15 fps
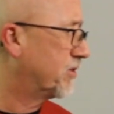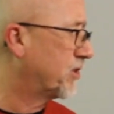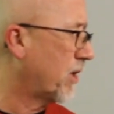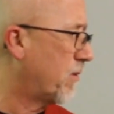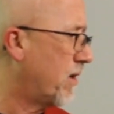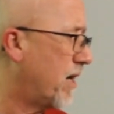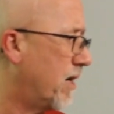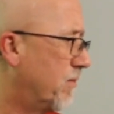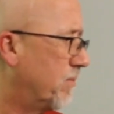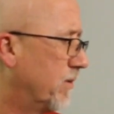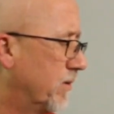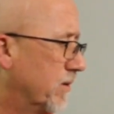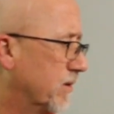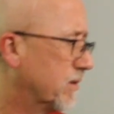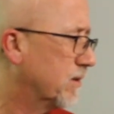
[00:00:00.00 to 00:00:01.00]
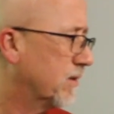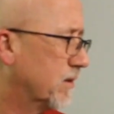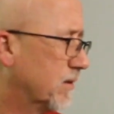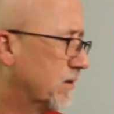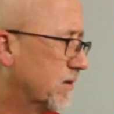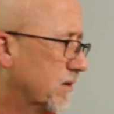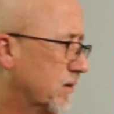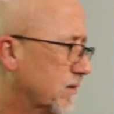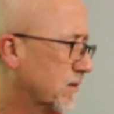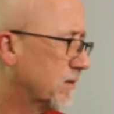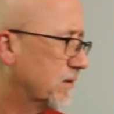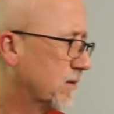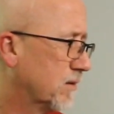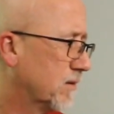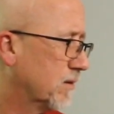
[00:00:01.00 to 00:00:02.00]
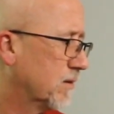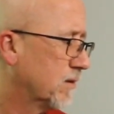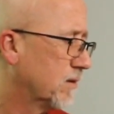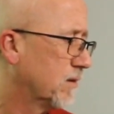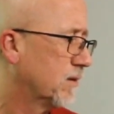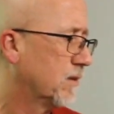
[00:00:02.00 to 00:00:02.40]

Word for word: show no, up? I, I didn't think to text her. I, would, I, would,